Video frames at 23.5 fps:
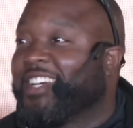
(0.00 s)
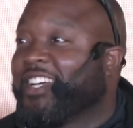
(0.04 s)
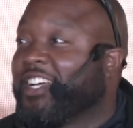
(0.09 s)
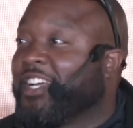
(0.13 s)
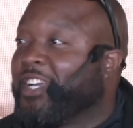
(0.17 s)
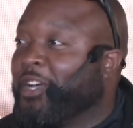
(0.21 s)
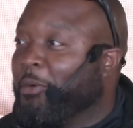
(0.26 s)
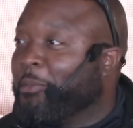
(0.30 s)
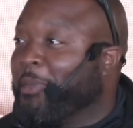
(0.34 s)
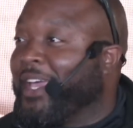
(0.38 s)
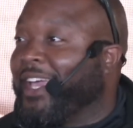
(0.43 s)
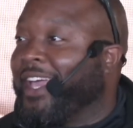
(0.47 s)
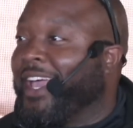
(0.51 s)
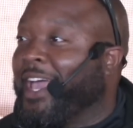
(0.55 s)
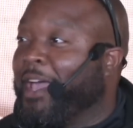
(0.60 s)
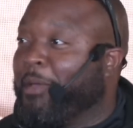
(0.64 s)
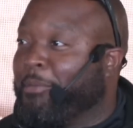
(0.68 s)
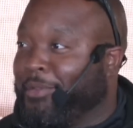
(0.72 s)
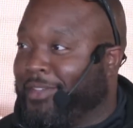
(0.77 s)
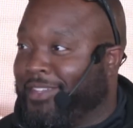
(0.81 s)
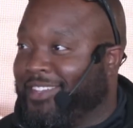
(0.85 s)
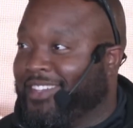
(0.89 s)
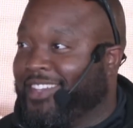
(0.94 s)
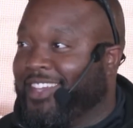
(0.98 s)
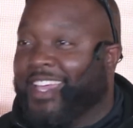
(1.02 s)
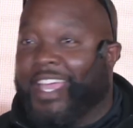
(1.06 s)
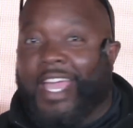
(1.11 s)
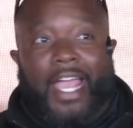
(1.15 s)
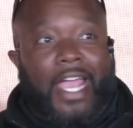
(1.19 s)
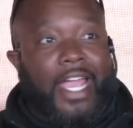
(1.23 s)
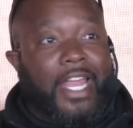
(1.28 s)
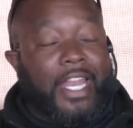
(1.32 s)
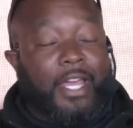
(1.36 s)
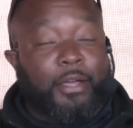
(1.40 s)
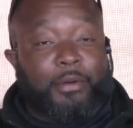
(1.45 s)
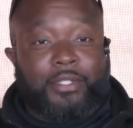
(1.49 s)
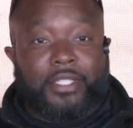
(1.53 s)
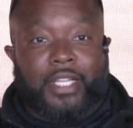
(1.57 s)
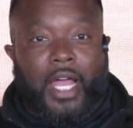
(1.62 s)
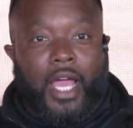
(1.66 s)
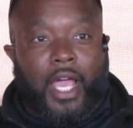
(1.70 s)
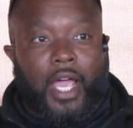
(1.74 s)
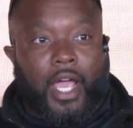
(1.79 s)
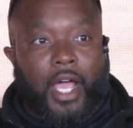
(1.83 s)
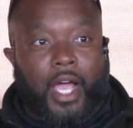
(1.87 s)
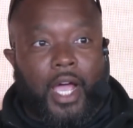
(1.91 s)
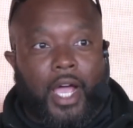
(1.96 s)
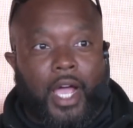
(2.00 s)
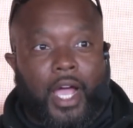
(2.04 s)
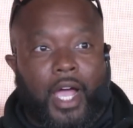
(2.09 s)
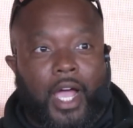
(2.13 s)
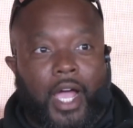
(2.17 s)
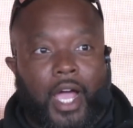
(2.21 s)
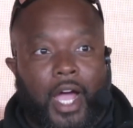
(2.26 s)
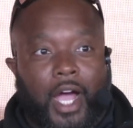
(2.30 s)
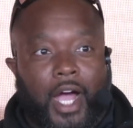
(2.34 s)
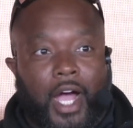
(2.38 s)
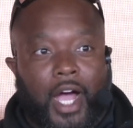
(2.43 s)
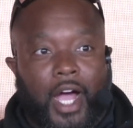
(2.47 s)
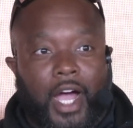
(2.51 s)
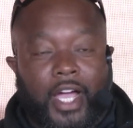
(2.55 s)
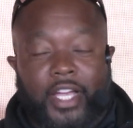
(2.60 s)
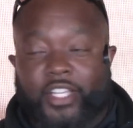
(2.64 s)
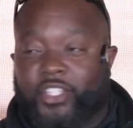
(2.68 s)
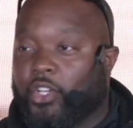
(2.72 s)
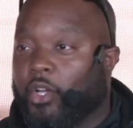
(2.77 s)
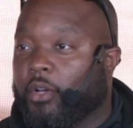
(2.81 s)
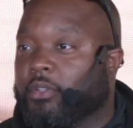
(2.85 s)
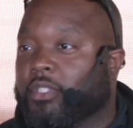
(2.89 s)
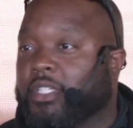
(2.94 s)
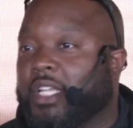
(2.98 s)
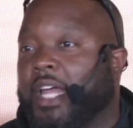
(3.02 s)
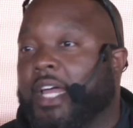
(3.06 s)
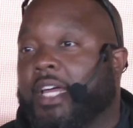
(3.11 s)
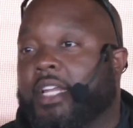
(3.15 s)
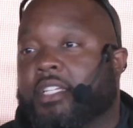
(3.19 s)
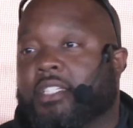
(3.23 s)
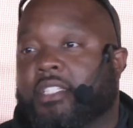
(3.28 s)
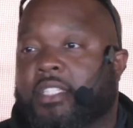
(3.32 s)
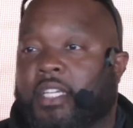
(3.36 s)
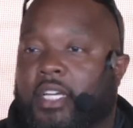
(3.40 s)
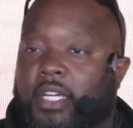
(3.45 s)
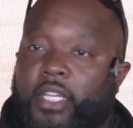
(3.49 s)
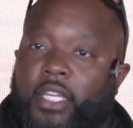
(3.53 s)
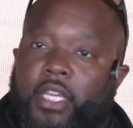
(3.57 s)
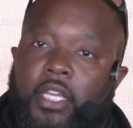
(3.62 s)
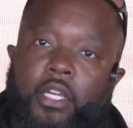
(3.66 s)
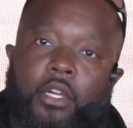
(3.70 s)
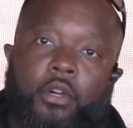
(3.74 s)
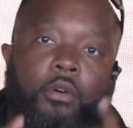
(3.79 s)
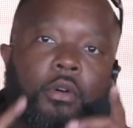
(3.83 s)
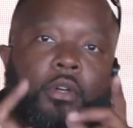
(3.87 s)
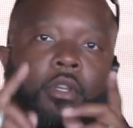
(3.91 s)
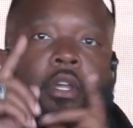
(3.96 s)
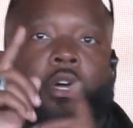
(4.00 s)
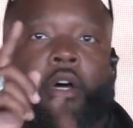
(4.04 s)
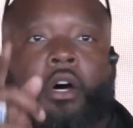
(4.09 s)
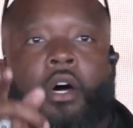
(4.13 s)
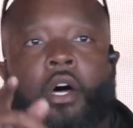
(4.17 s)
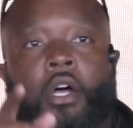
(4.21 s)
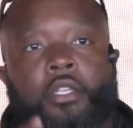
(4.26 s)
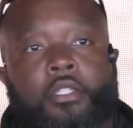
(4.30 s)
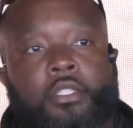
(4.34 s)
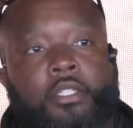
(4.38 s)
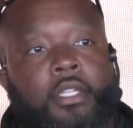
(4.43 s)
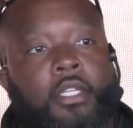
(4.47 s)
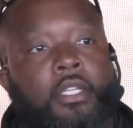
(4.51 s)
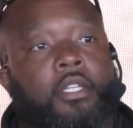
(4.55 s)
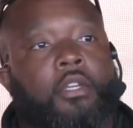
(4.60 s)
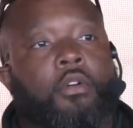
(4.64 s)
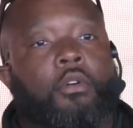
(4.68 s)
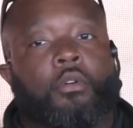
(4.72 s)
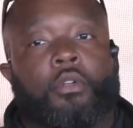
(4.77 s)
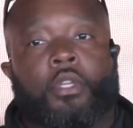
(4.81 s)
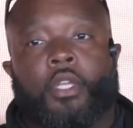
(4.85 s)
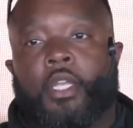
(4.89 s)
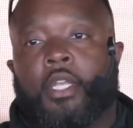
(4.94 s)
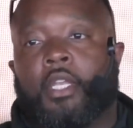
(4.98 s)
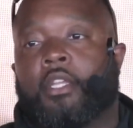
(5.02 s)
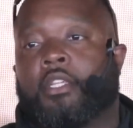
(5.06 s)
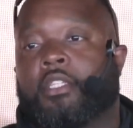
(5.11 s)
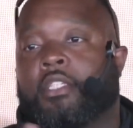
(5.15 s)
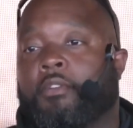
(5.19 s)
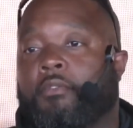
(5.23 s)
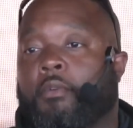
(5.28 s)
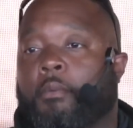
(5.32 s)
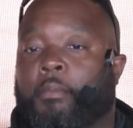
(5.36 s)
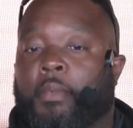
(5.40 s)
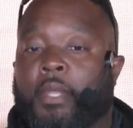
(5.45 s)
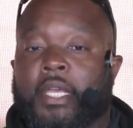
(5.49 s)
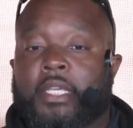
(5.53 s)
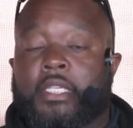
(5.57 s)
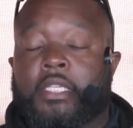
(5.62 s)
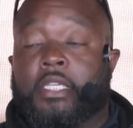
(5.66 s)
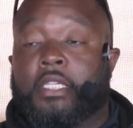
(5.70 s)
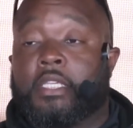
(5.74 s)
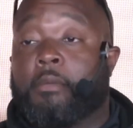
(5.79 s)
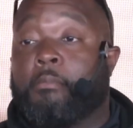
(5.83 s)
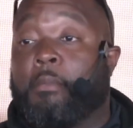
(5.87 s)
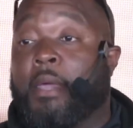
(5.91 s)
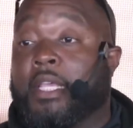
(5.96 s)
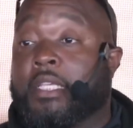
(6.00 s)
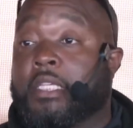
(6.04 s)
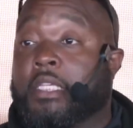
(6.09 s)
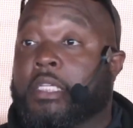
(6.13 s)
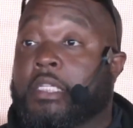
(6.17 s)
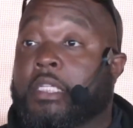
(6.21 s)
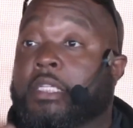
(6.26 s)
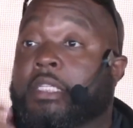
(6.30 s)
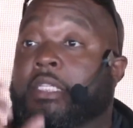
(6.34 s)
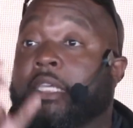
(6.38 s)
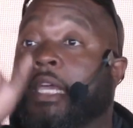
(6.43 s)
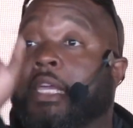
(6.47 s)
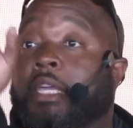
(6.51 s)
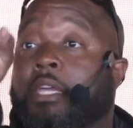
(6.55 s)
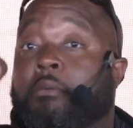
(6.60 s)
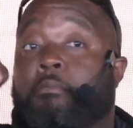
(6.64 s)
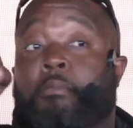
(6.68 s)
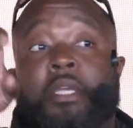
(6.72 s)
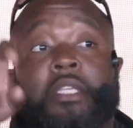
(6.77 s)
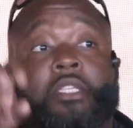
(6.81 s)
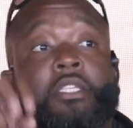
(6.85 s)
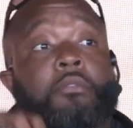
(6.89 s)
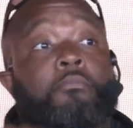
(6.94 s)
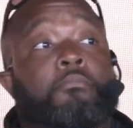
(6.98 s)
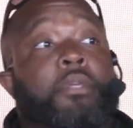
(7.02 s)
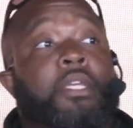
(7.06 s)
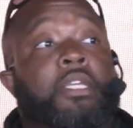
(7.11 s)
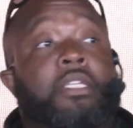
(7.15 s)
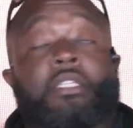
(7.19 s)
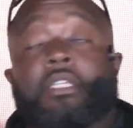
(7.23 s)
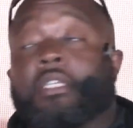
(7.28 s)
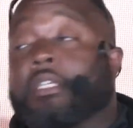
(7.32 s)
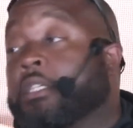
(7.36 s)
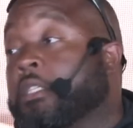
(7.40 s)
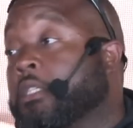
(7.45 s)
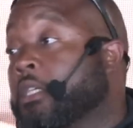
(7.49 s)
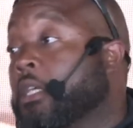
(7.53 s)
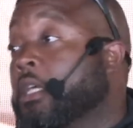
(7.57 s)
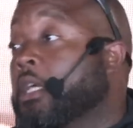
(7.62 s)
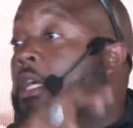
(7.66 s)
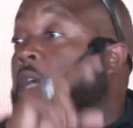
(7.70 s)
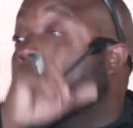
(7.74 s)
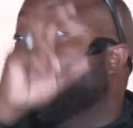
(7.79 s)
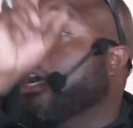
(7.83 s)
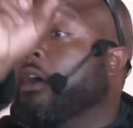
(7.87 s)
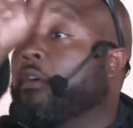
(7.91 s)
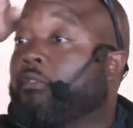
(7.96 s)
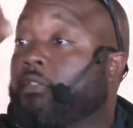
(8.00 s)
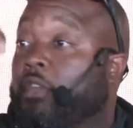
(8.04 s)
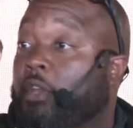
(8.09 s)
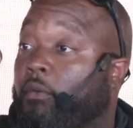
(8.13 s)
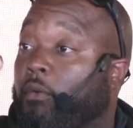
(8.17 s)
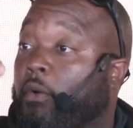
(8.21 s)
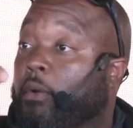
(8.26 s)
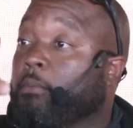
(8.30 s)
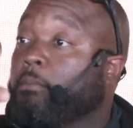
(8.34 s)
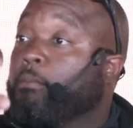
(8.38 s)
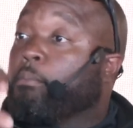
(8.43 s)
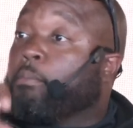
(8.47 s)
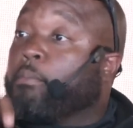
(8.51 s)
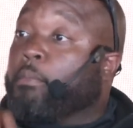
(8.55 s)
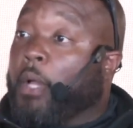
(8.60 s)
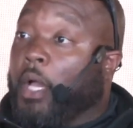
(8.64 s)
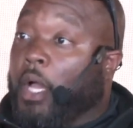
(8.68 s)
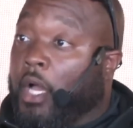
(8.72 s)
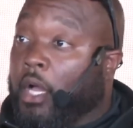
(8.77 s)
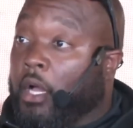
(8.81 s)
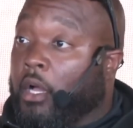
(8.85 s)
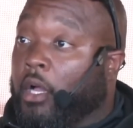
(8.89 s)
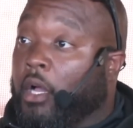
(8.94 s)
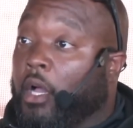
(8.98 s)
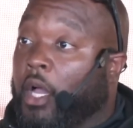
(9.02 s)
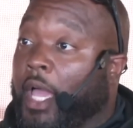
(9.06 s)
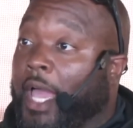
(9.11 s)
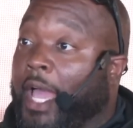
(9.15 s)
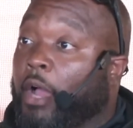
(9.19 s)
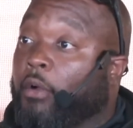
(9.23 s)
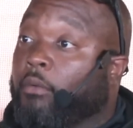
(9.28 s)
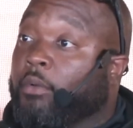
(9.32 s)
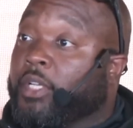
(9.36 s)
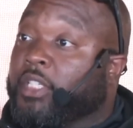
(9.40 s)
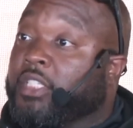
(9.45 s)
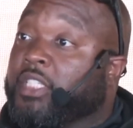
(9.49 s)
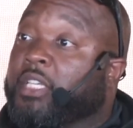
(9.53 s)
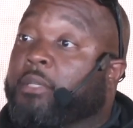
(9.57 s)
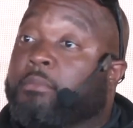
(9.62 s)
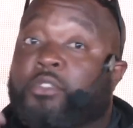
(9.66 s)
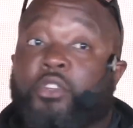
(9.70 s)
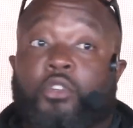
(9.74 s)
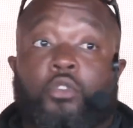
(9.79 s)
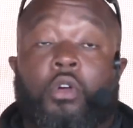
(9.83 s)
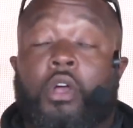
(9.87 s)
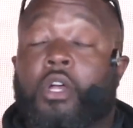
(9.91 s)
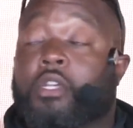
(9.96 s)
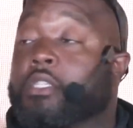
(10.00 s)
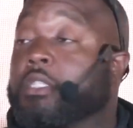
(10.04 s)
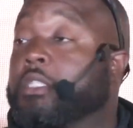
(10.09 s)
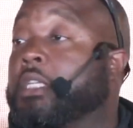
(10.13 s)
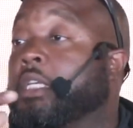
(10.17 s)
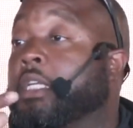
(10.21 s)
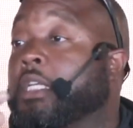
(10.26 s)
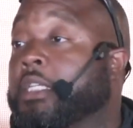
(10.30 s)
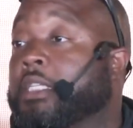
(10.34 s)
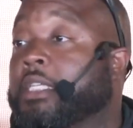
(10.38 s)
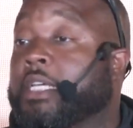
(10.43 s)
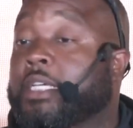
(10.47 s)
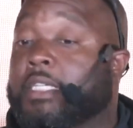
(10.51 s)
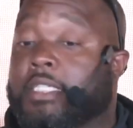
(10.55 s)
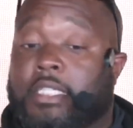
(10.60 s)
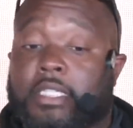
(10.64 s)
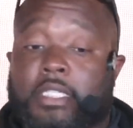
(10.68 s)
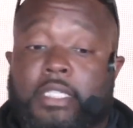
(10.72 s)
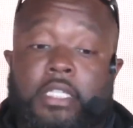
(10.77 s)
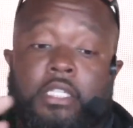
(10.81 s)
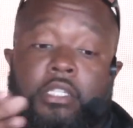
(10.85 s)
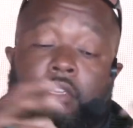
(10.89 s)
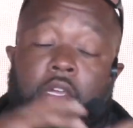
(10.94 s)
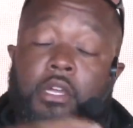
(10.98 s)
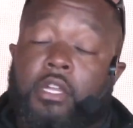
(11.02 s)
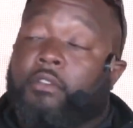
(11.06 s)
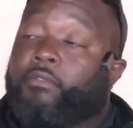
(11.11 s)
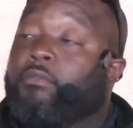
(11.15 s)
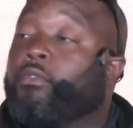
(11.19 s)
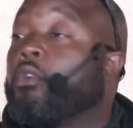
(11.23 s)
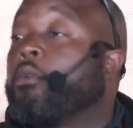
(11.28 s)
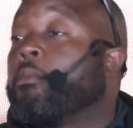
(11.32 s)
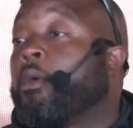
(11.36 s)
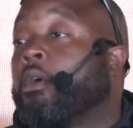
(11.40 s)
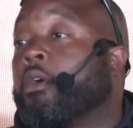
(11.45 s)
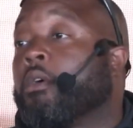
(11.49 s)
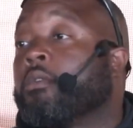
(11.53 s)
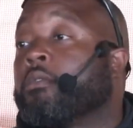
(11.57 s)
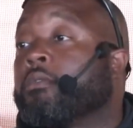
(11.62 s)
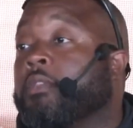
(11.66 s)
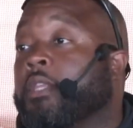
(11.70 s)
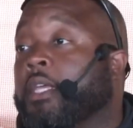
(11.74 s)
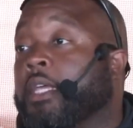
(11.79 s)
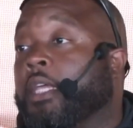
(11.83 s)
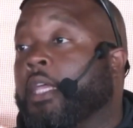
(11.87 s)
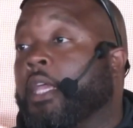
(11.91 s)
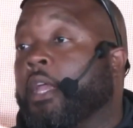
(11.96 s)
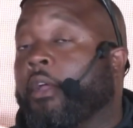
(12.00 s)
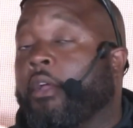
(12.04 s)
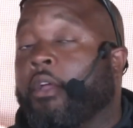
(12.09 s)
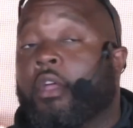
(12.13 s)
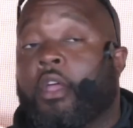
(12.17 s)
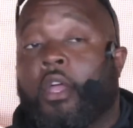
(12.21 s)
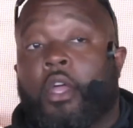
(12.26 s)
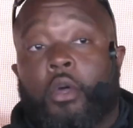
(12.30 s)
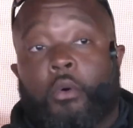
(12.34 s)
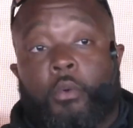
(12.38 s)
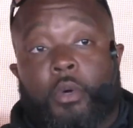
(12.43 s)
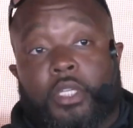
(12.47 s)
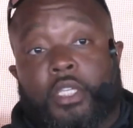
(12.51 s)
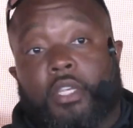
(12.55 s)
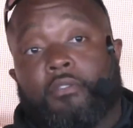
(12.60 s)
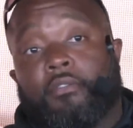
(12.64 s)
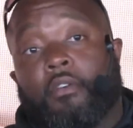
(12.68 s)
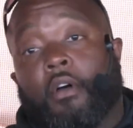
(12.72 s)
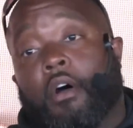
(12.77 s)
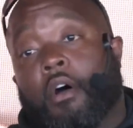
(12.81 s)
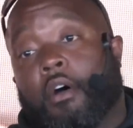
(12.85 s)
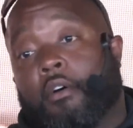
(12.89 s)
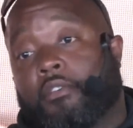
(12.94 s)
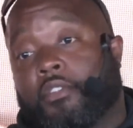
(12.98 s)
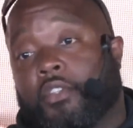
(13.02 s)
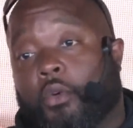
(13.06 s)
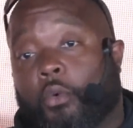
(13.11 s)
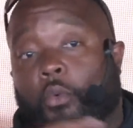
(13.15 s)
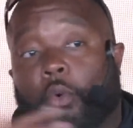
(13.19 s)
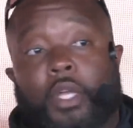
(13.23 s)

Go make it happen. And it was like, and so it was like studying, going to Austin, going to these different places, and basically taking bits and pieces of different outreach teams across the state of Texas and trying to form our own thing here, which evolved to what it